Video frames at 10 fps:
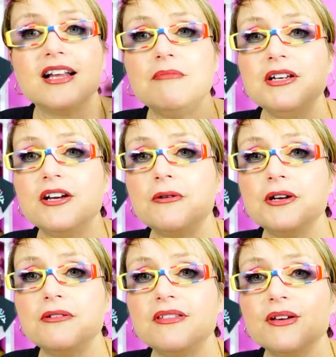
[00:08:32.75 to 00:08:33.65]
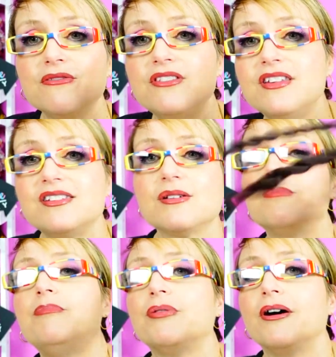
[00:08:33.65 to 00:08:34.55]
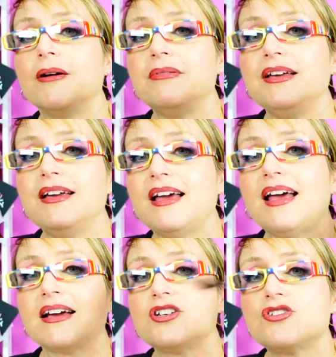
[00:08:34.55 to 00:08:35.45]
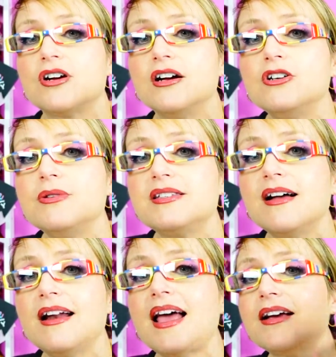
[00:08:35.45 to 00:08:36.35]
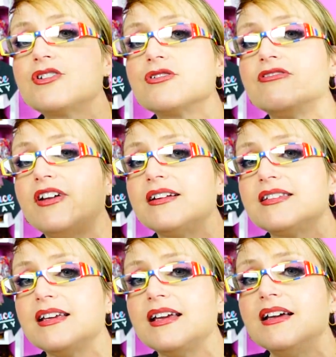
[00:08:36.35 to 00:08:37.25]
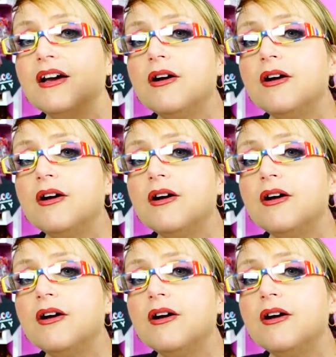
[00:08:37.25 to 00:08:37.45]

Let me know what you think of this Barbie extra, who is not extra fancy,